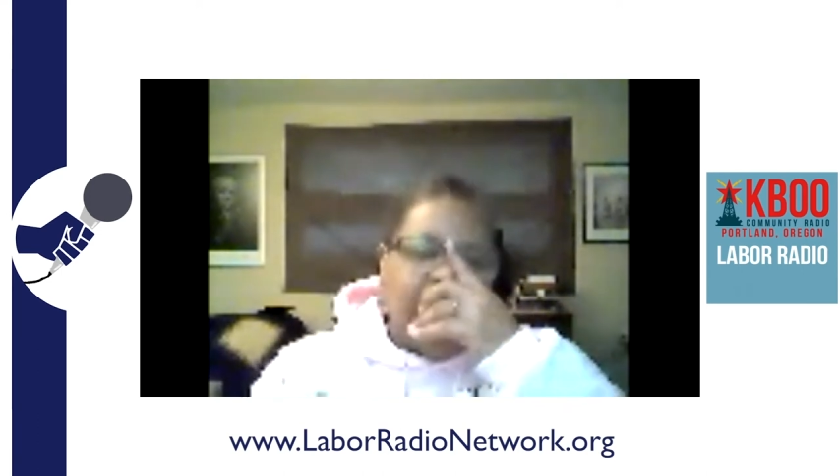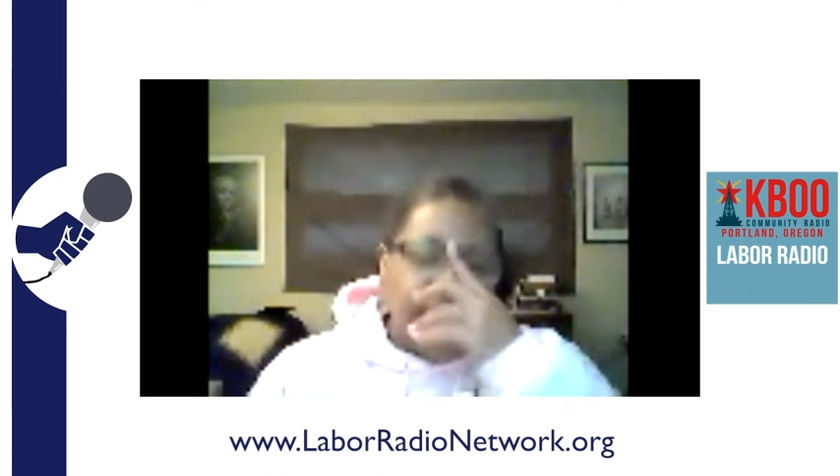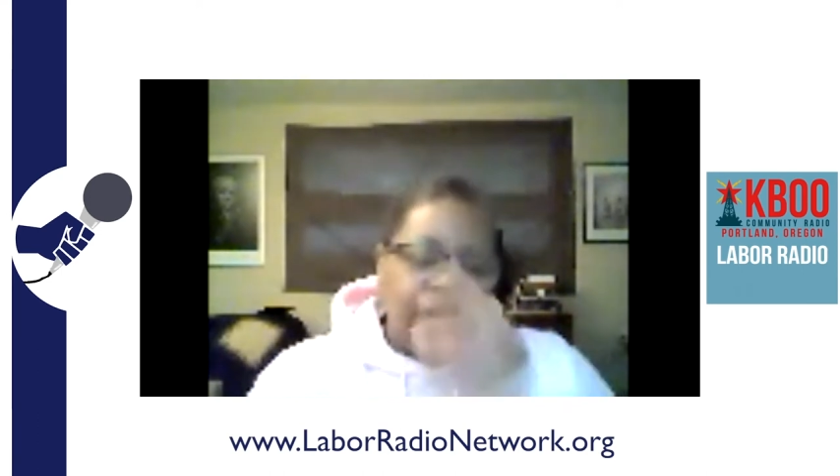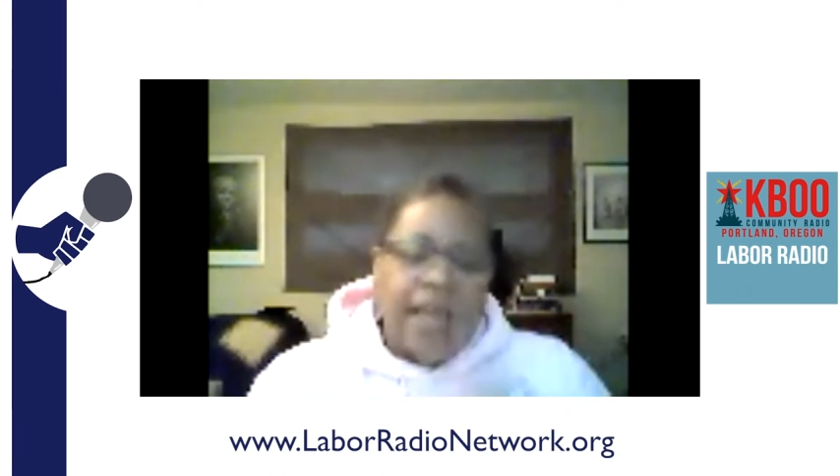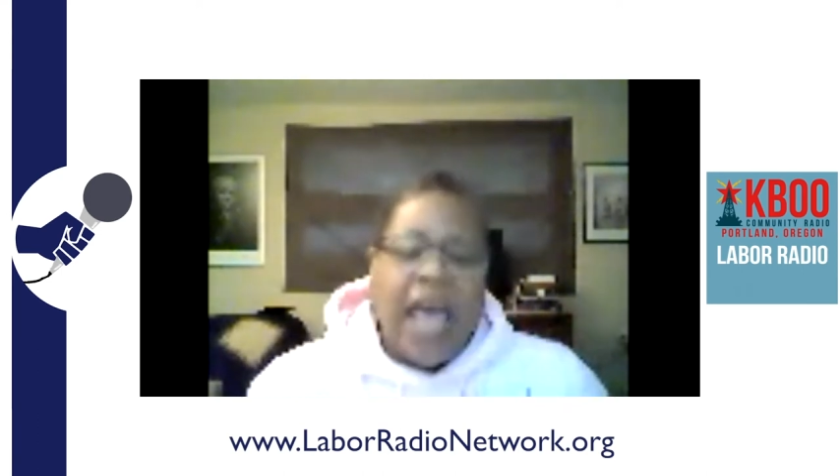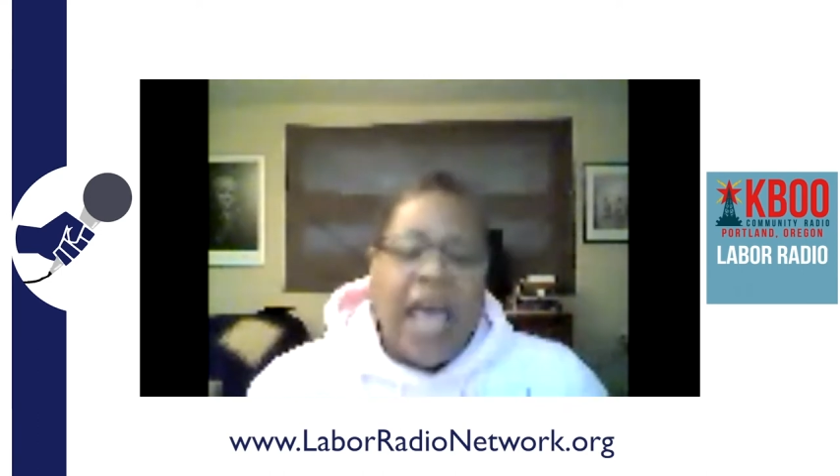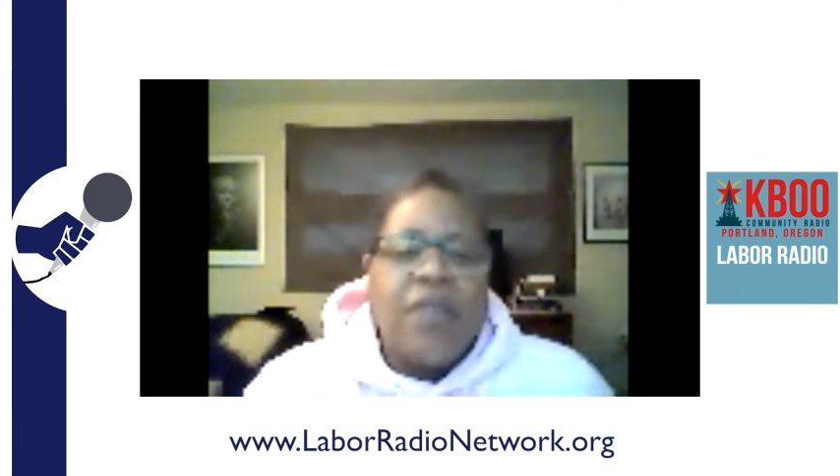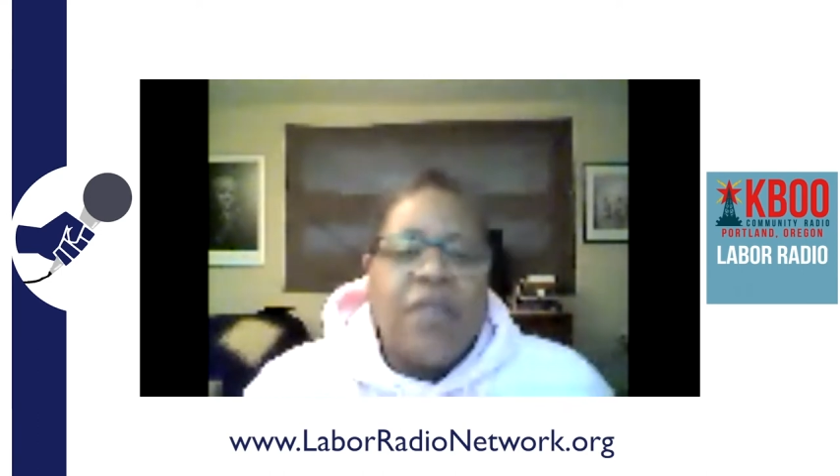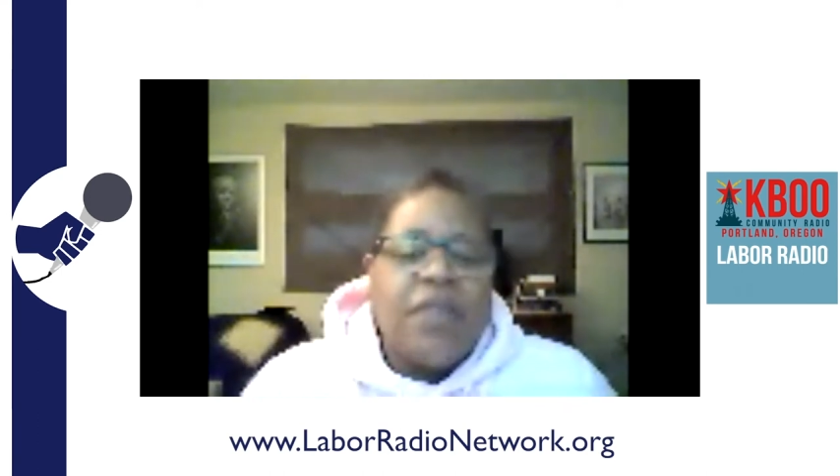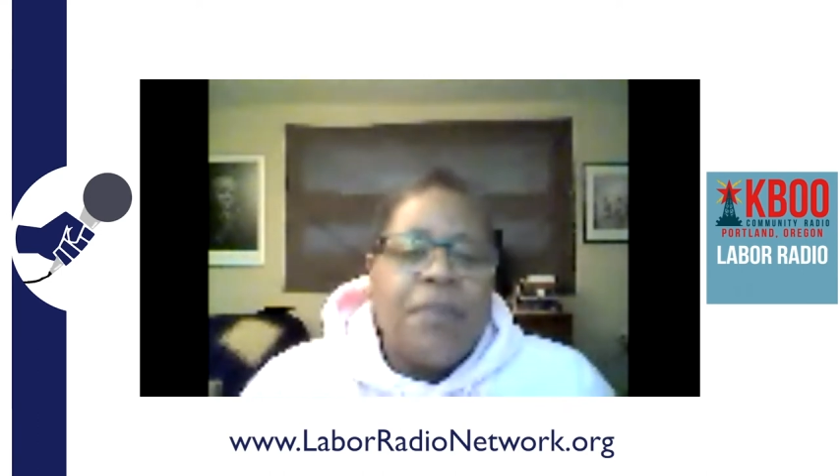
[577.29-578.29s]
and to have
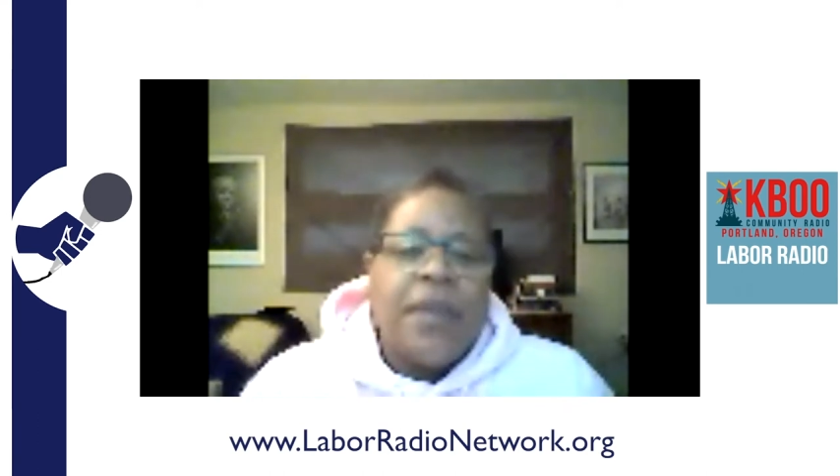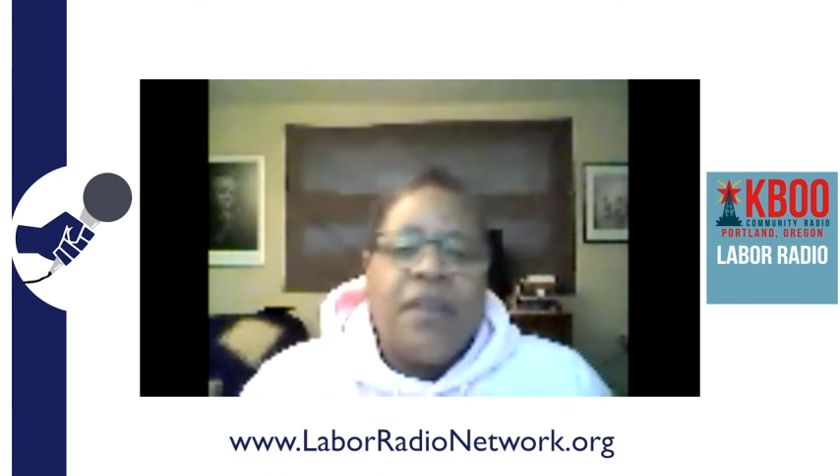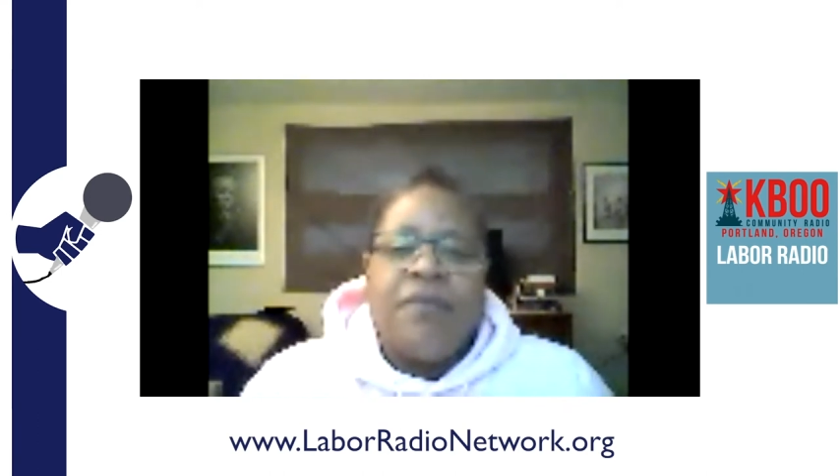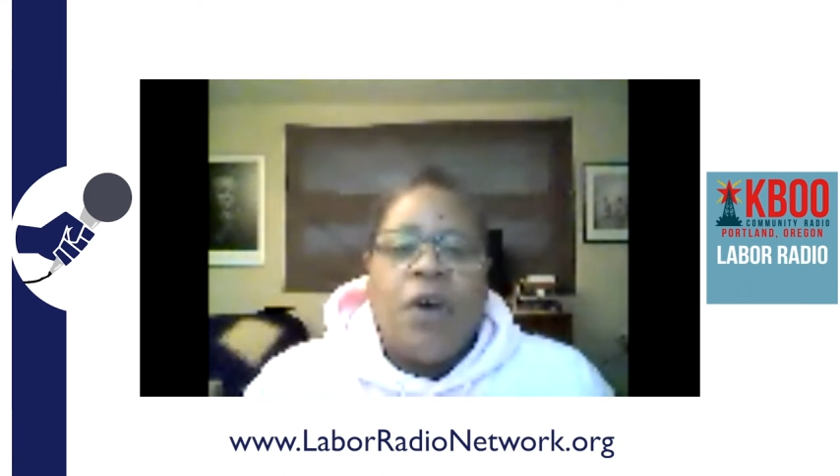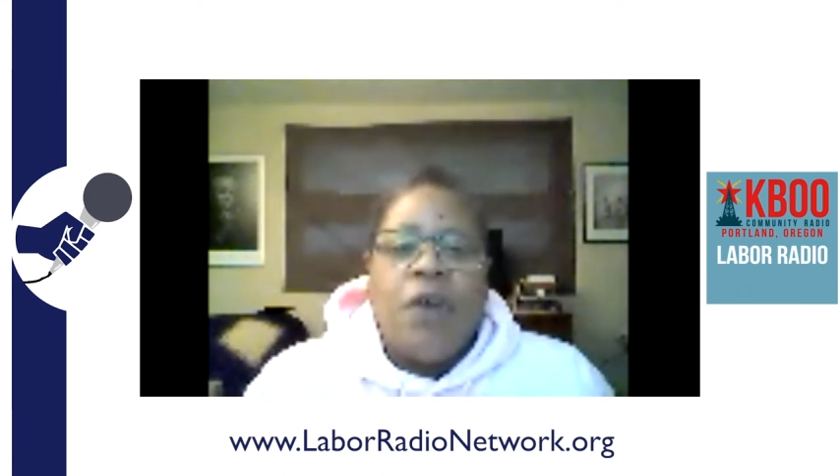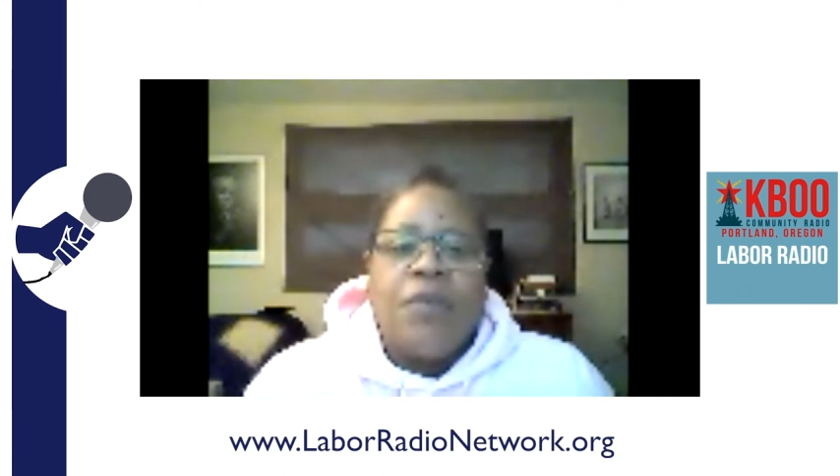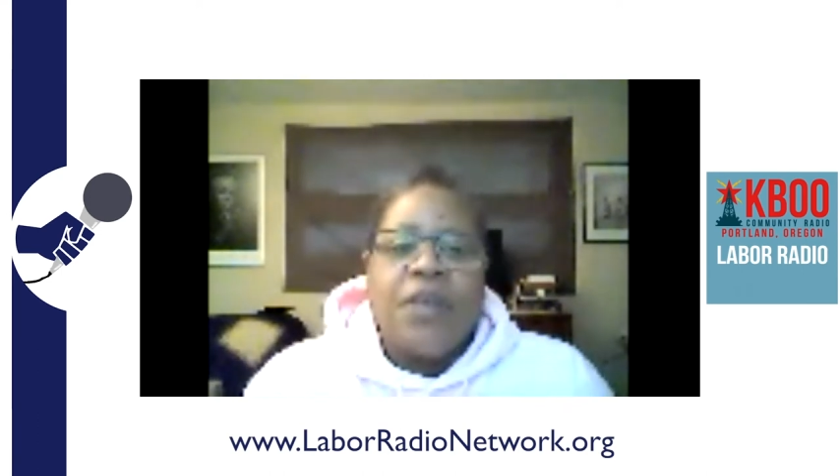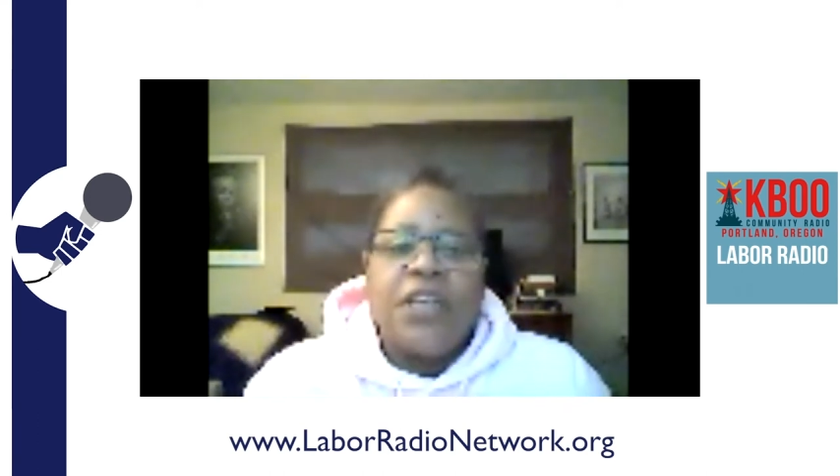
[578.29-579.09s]
them get involved with us.